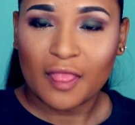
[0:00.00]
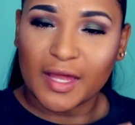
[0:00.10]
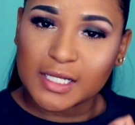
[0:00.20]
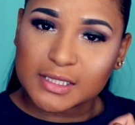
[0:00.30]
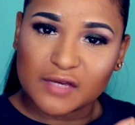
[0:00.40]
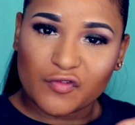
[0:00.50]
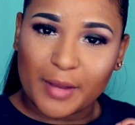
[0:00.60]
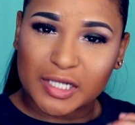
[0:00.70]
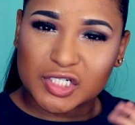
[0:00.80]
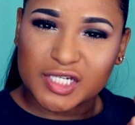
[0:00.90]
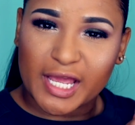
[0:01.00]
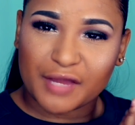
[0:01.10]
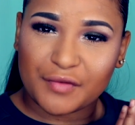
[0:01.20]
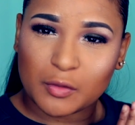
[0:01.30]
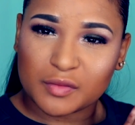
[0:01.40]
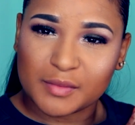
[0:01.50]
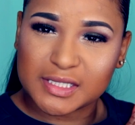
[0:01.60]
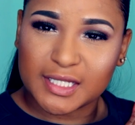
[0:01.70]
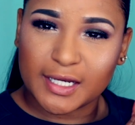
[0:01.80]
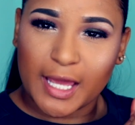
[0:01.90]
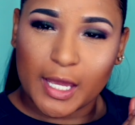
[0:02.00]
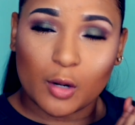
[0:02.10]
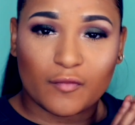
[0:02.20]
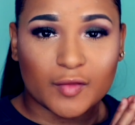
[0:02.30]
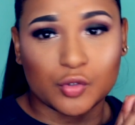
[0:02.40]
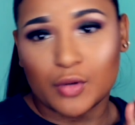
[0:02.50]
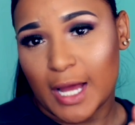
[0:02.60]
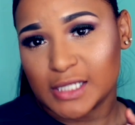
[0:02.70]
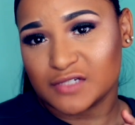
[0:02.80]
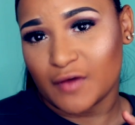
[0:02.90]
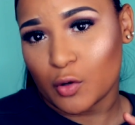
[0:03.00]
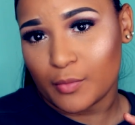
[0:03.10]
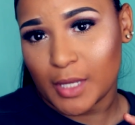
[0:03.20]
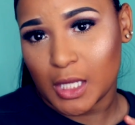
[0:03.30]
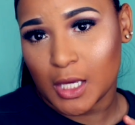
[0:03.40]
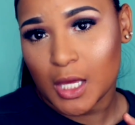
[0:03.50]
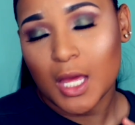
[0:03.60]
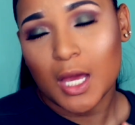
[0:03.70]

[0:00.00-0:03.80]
That is it for my chit-chat. Get ready with me today. Hopefully, you guys fuck with me.